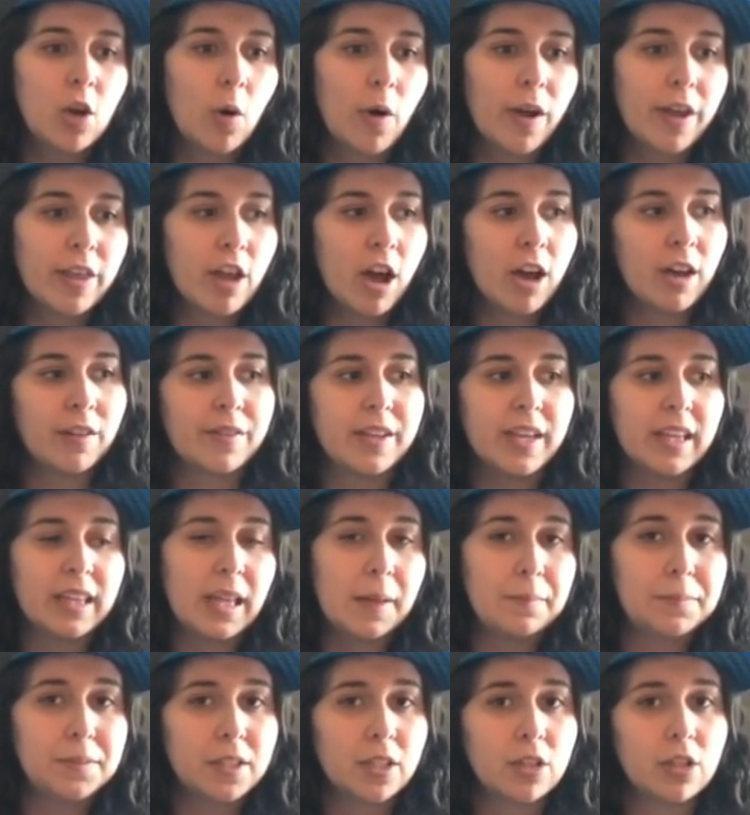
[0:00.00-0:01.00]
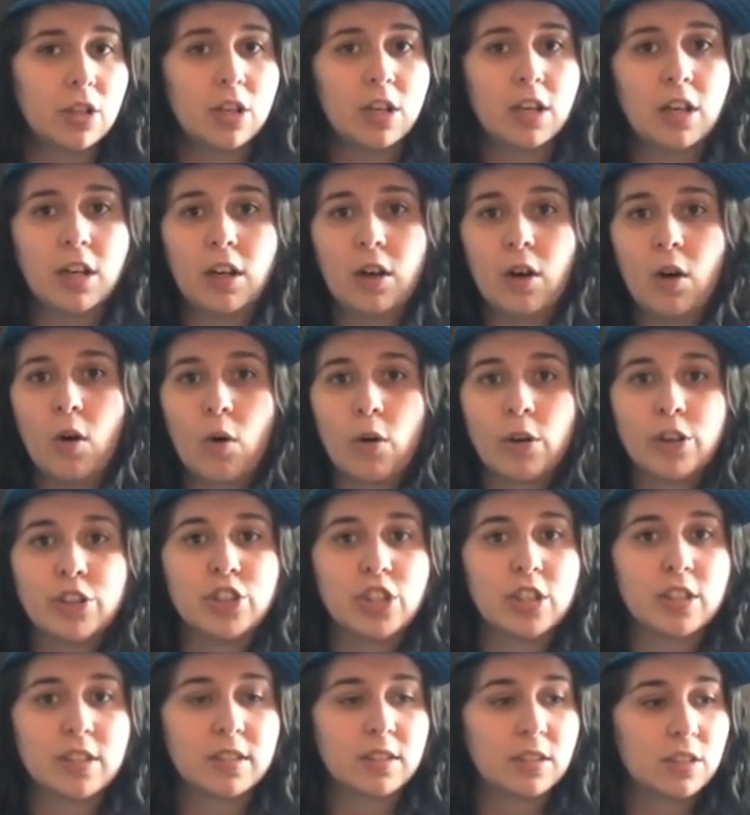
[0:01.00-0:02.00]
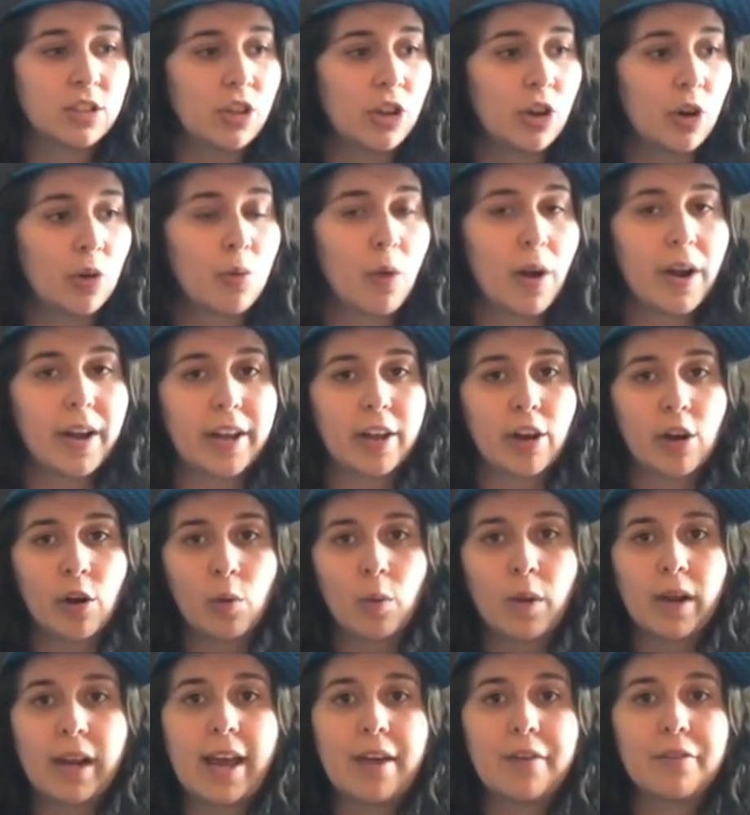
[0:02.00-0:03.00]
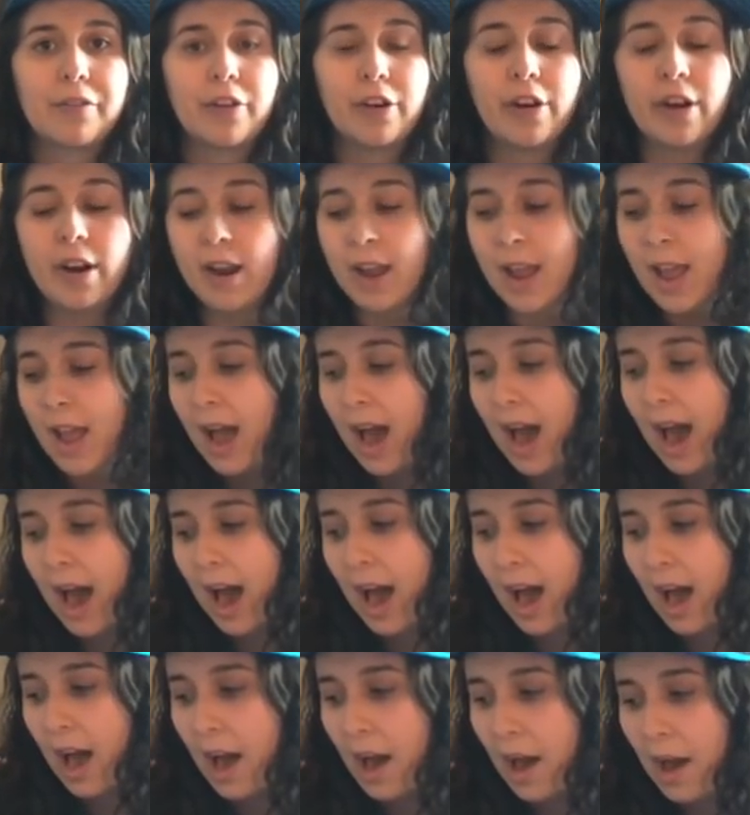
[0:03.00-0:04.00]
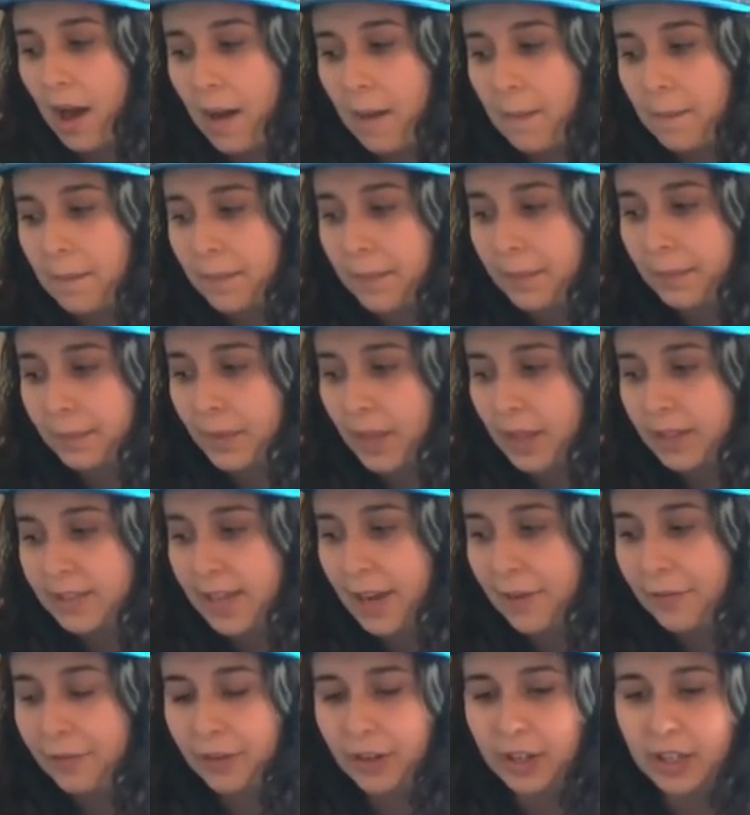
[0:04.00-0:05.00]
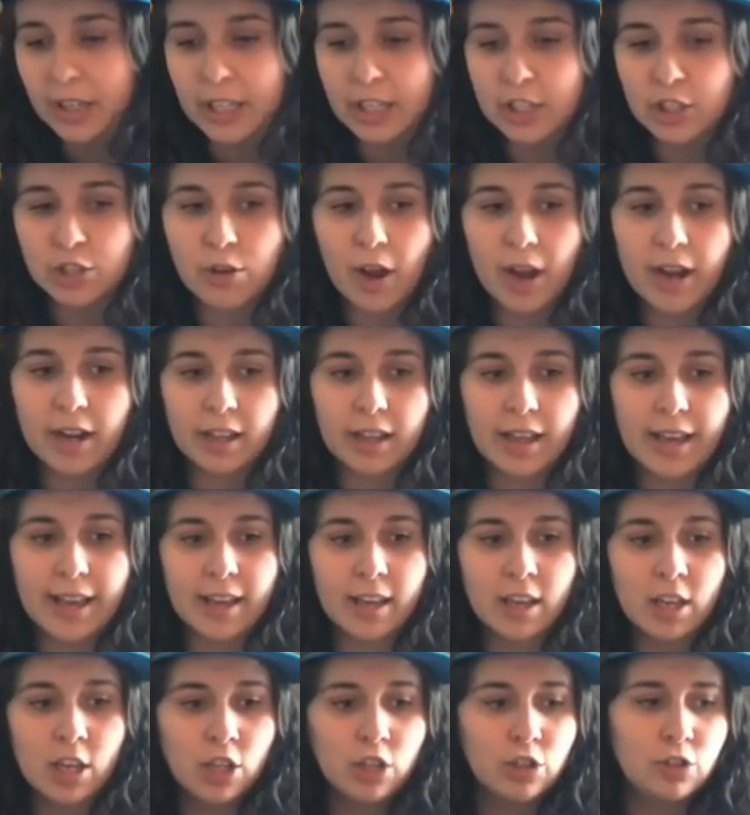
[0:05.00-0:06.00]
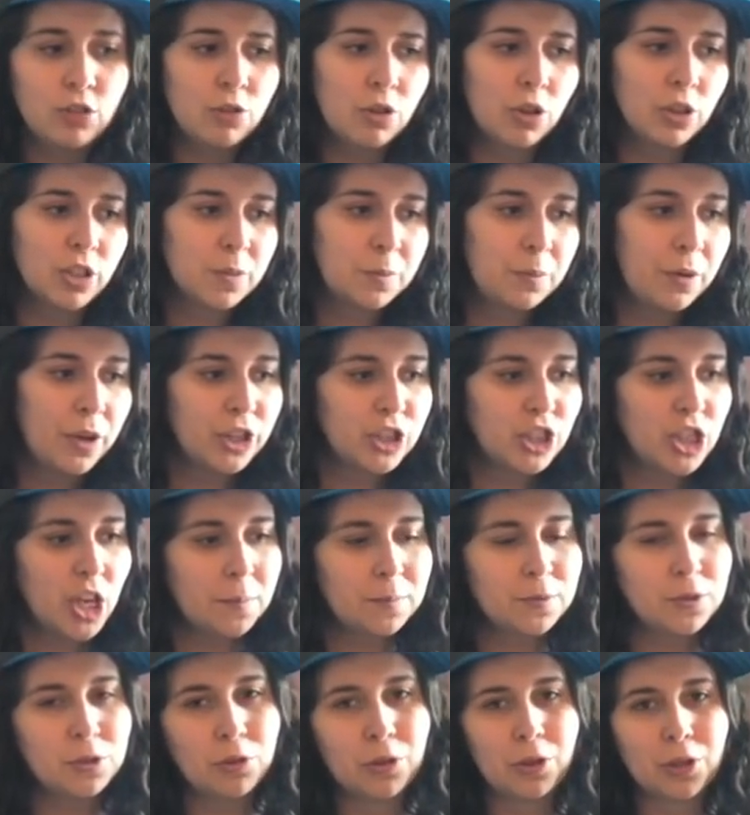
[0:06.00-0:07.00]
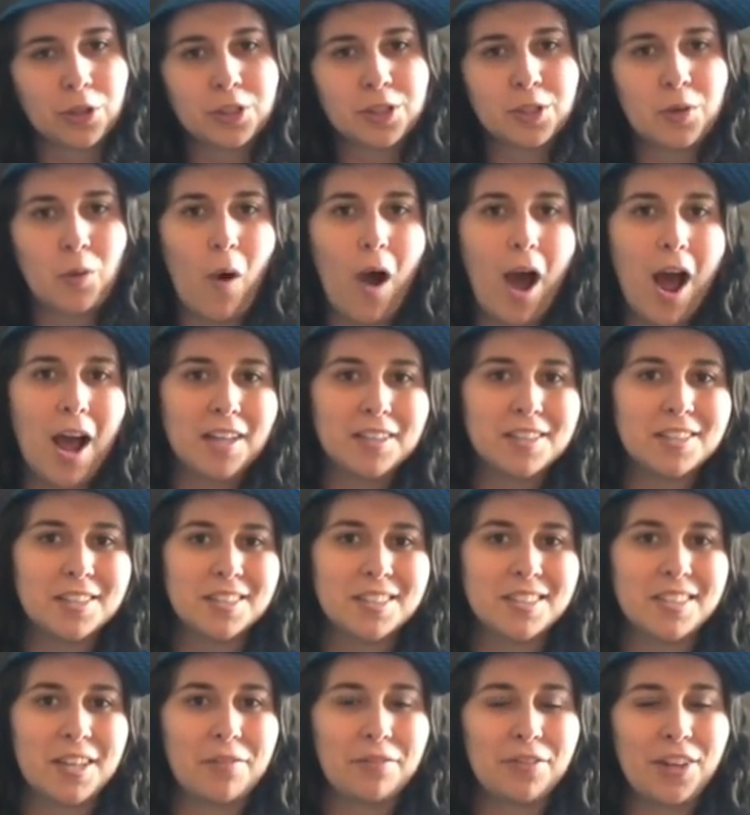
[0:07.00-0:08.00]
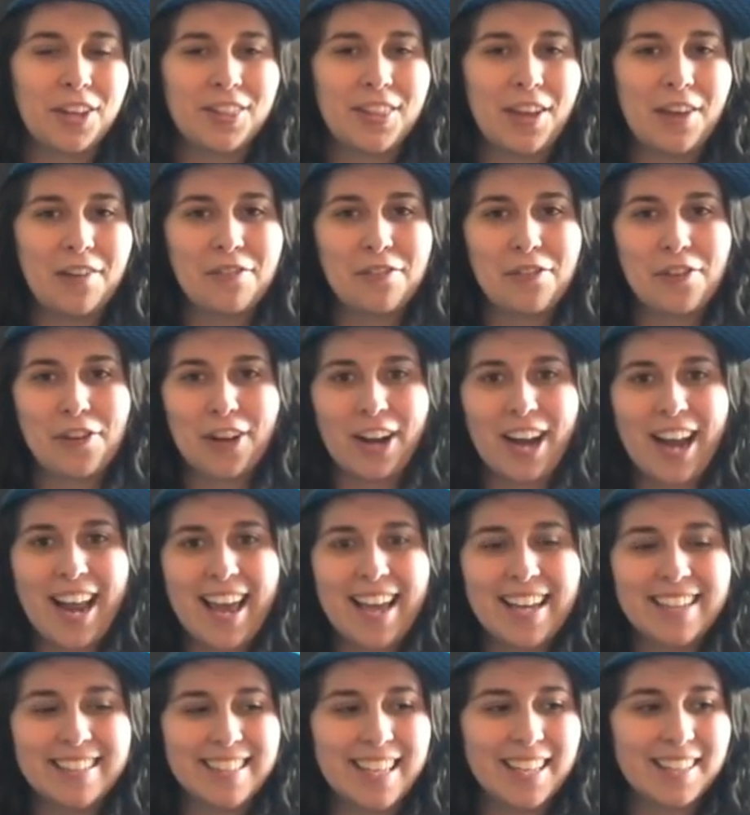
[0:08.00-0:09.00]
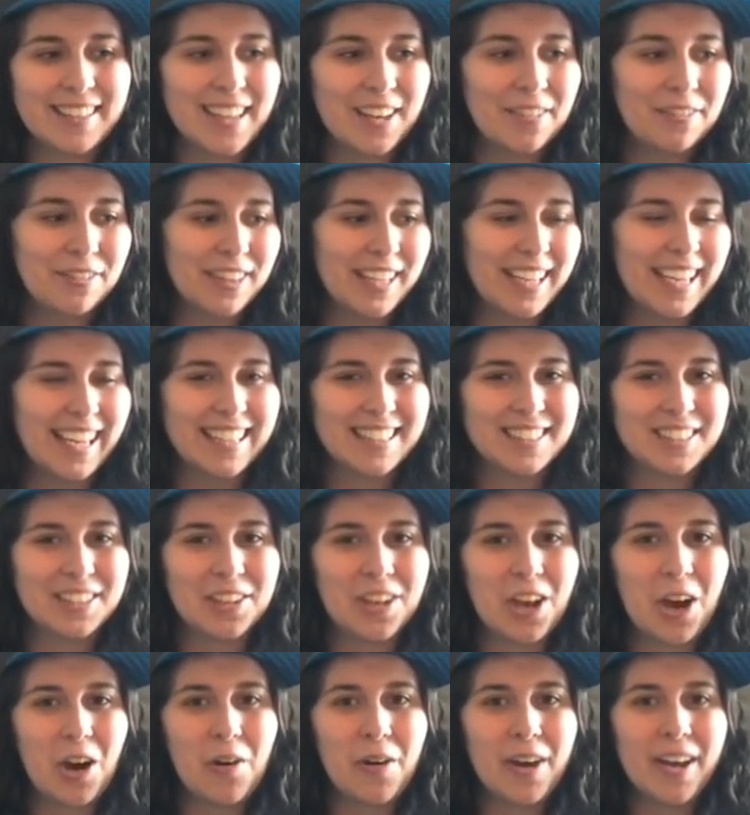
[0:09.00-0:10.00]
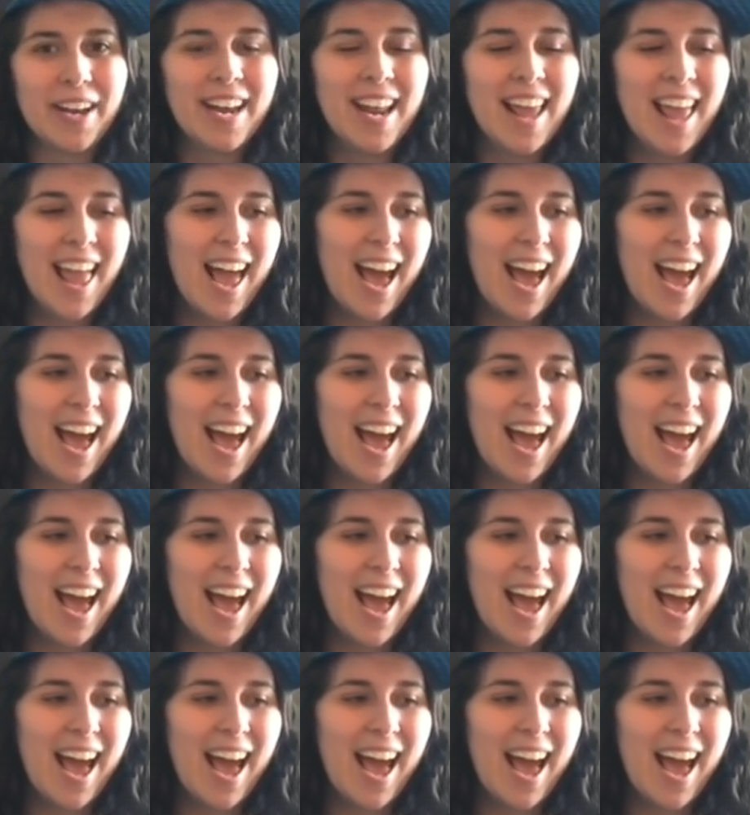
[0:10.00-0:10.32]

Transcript: going on the elliptical or just, you know, running or whatever. Um, definitely try to like do those push-ups, do those squats, stuff like that for your legs. That definitely gets you going.